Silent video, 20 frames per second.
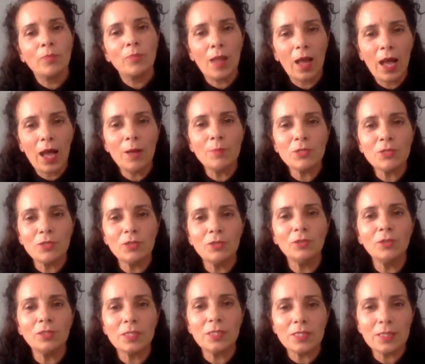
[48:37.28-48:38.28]

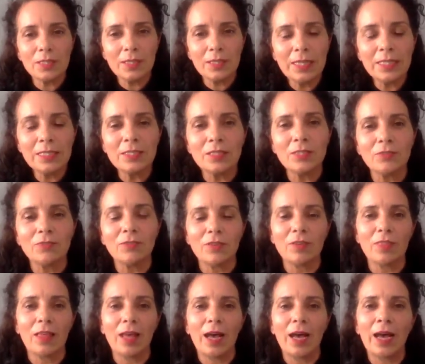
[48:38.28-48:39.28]
absolutely slated for
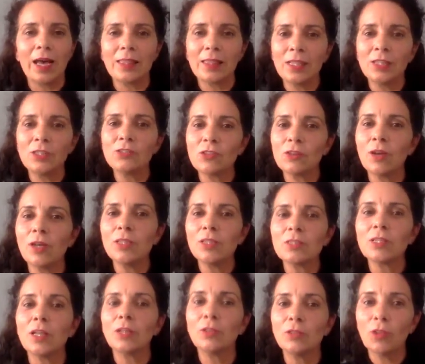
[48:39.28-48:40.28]
that. I think she got
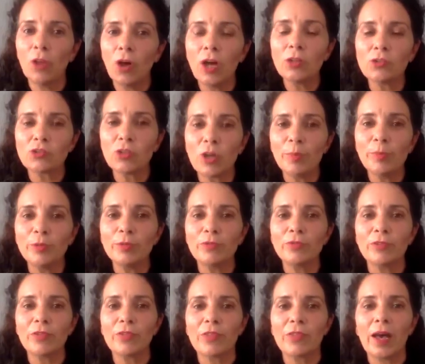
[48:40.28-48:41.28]
into a lot of trouble
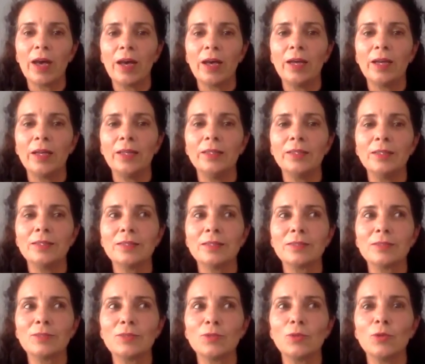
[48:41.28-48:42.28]
for that. And
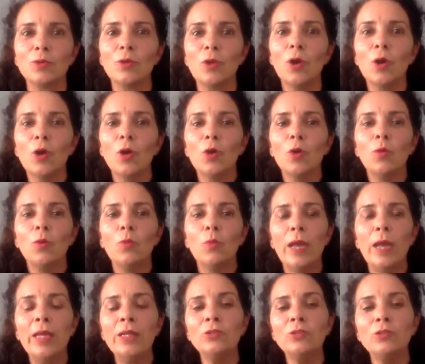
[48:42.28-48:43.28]
it's so,
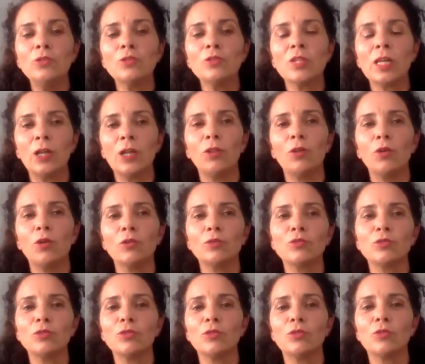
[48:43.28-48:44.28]
when you sing along
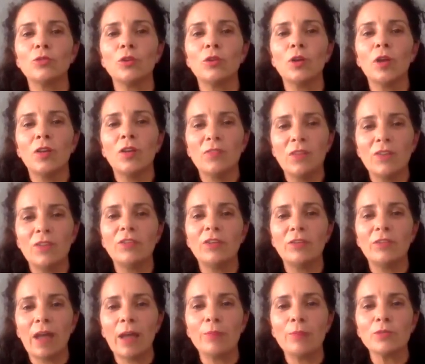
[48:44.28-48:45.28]
to your favourite
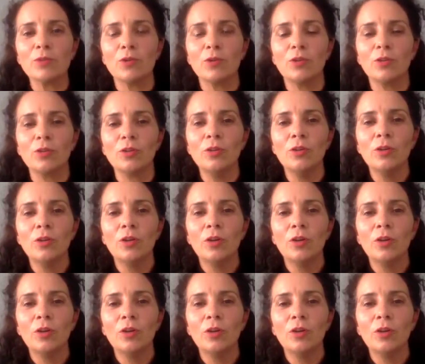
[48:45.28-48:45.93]
rap song,